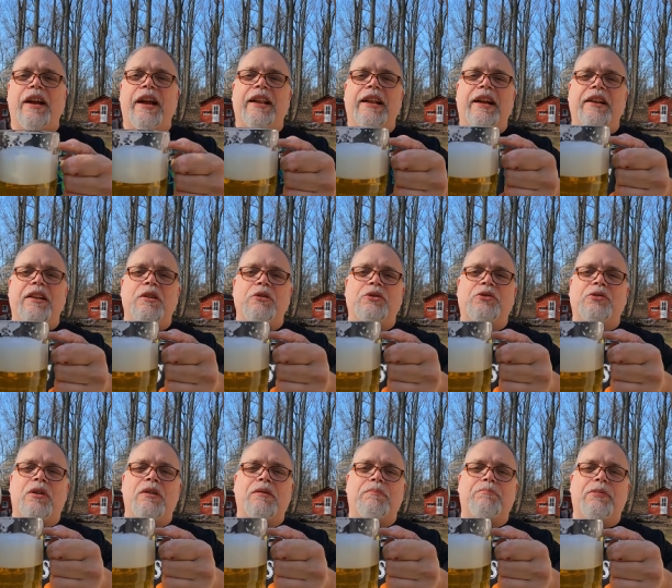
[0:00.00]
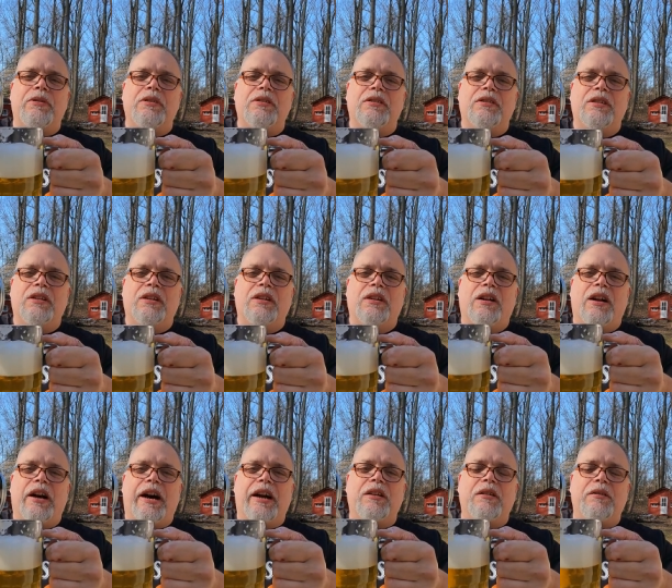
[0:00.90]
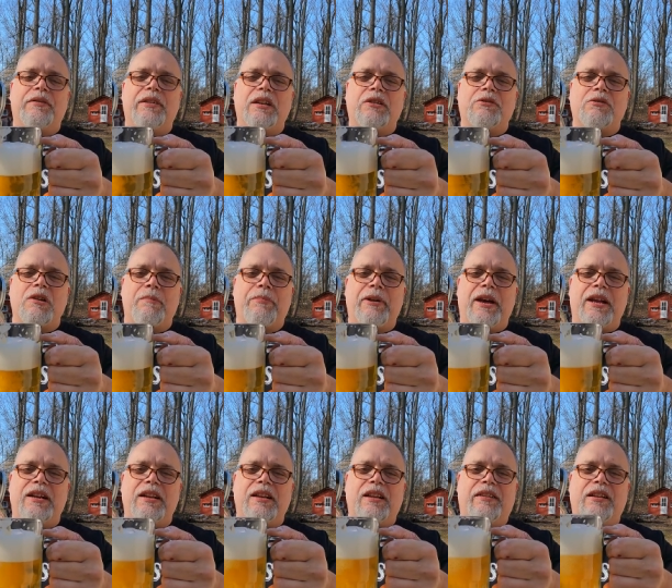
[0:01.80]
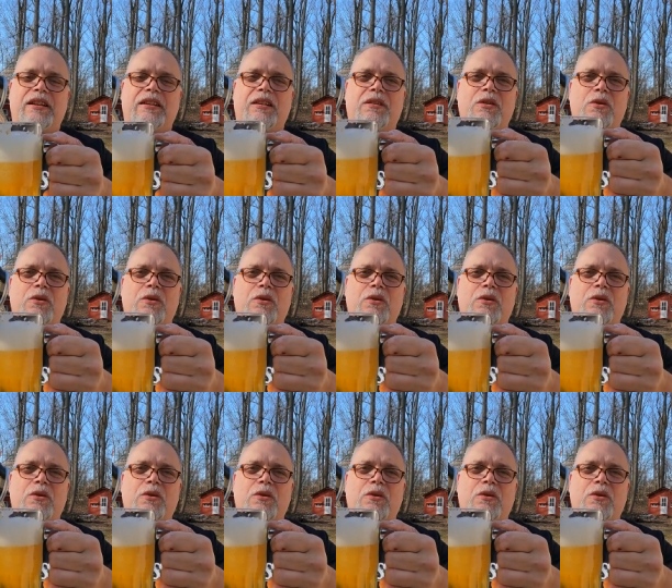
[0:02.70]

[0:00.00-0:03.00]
And I know Trump, I don't think Trump had anything to